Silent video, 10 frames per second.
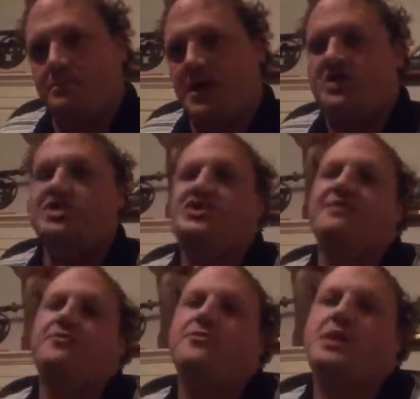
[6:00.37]
and she
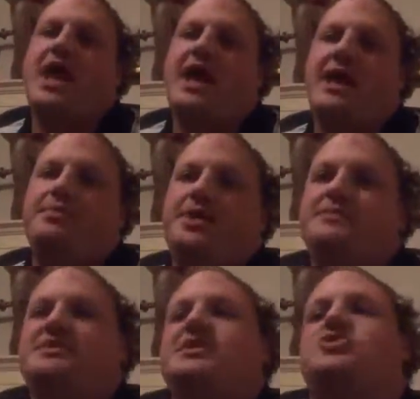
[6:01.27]
suffered from a lot of
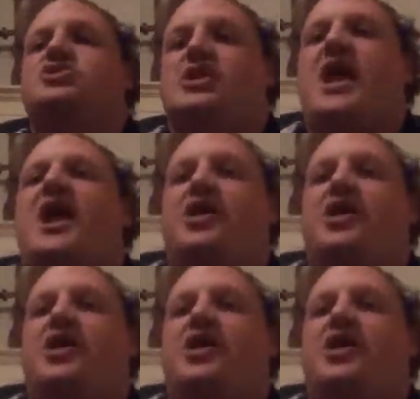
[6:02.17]
epileptic seizures and a lot